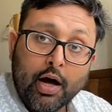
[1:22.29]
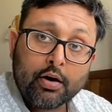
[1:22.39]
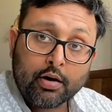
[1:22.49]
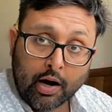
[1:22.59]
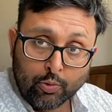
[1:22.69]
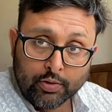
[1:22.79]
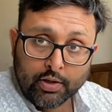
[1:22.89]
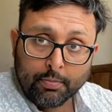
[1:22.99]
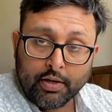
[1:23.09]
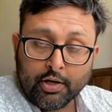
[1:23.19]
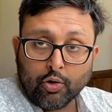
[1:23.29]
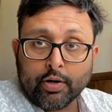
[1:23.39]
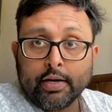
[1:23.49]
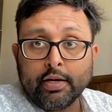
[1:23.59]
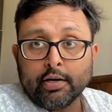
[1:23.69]
around the mean or
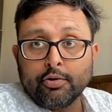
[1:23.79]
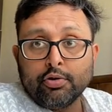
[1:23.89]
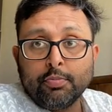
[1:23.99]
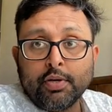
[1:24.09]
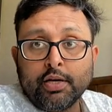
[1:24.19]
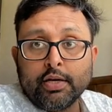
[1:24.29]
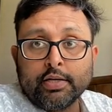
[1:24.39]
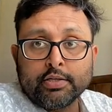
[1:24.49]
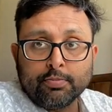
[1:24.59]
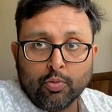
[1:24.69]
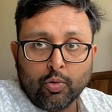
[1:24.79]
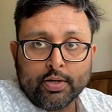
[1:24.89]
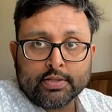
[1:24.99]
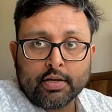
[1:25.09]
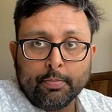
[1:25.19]
near to the mean is more
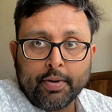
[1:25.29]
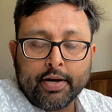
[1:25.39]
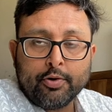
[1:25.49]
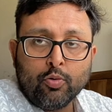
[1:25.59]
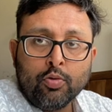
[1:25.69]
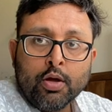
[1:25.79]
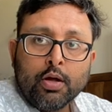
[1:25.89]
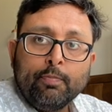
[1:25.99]
as compared to